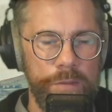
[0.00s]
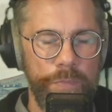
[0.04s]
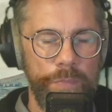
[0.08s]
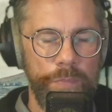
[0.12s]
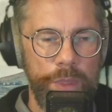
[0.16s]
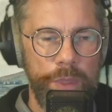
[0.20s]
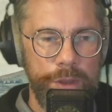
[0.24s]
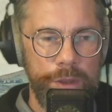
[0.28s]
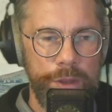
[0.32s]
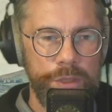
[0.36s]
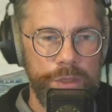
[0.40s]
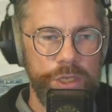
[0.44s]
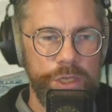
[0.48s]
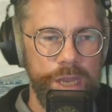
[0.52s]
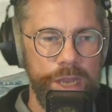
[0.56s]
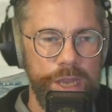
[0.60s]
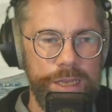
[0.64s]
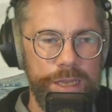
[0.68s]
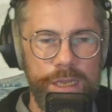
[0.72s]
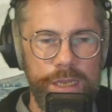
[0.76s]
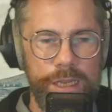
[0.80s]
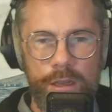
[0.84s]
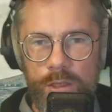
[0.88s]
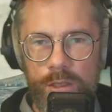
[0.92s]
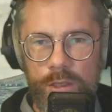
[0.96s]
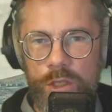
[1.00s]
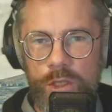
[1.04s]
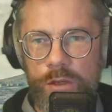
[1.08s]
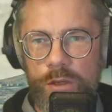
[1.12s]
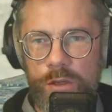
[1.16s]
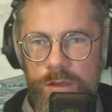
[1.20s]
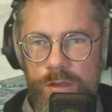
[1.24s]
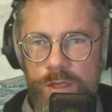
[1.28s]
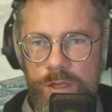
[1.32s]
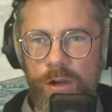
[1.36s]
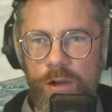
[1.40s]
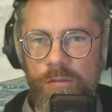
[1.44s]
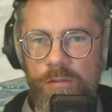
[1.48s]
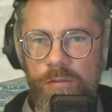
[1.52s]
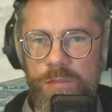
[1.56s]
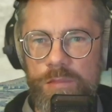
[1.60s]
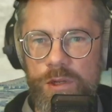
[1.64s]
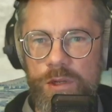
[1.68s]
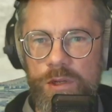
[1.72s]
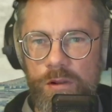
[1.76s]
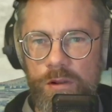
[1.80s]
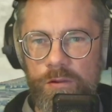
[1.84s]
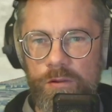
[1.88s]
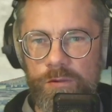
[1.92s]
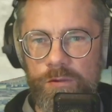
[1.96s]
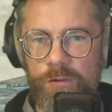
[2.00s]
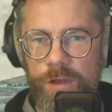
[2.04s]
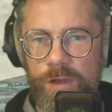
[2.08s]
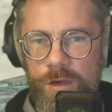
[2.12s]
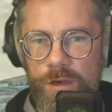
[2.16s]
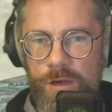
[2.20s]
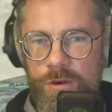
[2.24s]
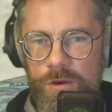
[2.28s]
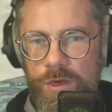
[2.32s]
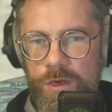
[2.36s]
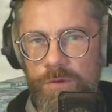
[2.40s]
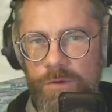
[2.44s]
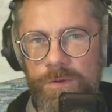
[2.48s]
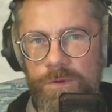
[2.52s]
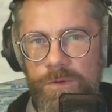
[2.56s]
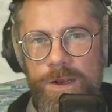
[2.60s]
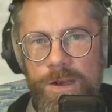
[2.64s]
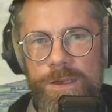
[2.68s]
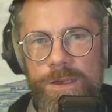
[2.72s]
understand the culture in terms of the Christian faith.